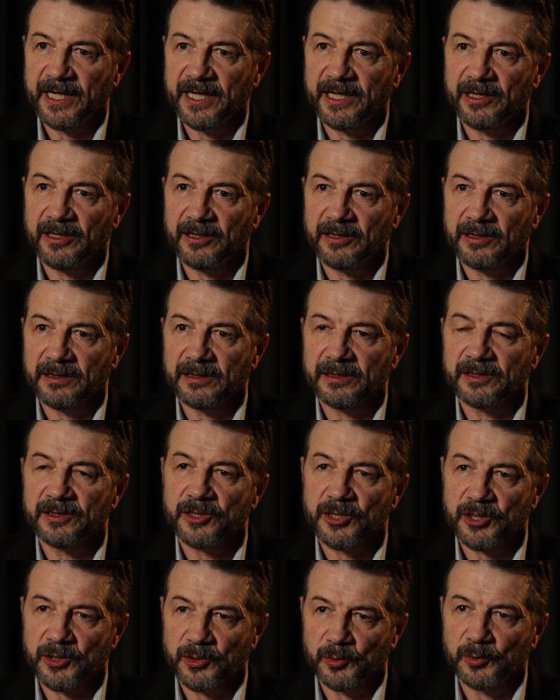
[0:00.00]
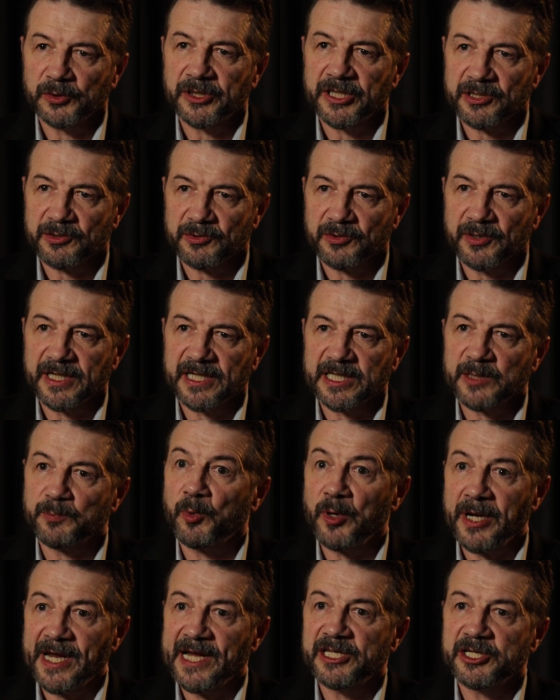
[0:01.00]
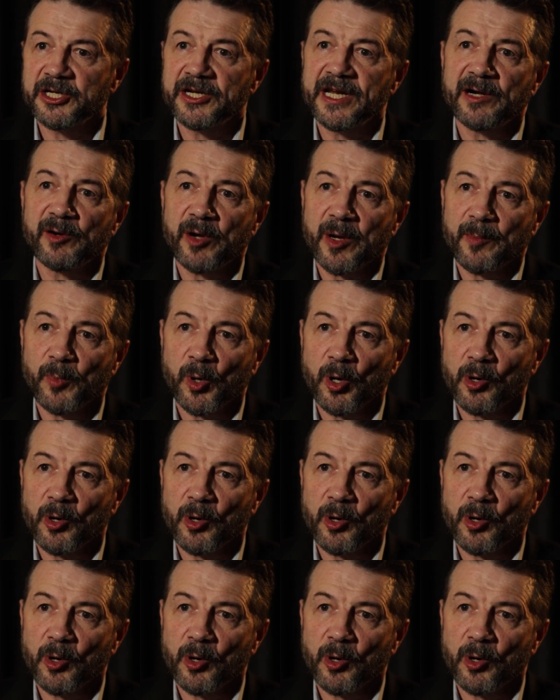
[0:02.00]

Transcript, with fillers: in our school district's pre engineering